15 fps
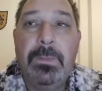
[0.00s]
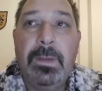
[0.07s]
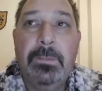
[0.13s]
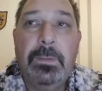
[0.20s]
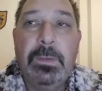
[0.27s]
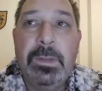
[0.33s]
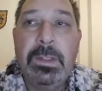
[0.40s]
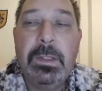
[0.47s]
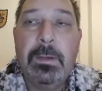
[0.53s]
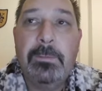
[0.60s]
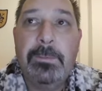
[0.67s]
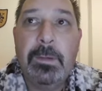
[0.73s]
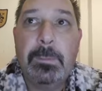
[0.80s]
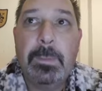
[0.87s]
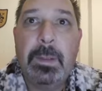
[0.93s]
if you think
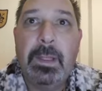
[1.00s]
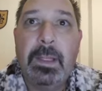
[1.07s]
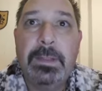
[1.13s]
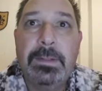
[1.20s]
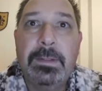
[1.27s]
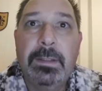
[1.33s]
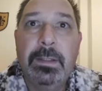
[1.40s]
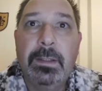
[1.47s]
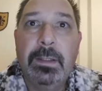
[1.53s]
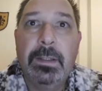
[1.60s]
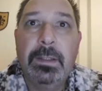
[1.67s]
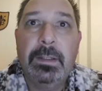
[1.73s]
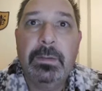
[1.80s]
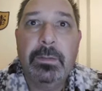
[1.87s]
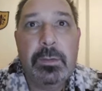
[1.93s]
of your plot
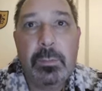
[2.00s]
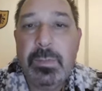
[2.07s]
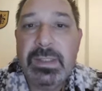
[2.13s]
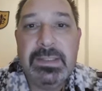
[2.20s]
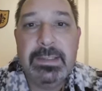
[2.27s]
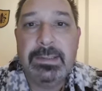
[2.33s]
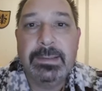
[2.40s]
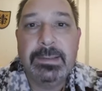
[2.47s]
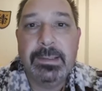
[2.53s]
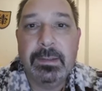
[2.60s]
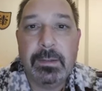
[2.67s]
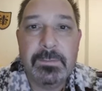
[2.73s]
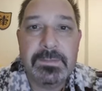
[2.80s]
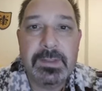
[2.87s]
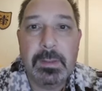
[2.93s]
and you immediately
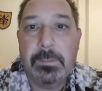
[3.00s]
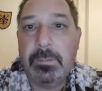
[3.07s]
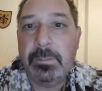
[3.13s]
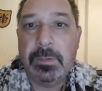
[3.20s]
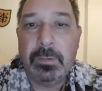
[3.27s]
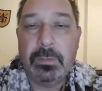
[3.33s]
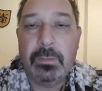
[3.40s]
think of some,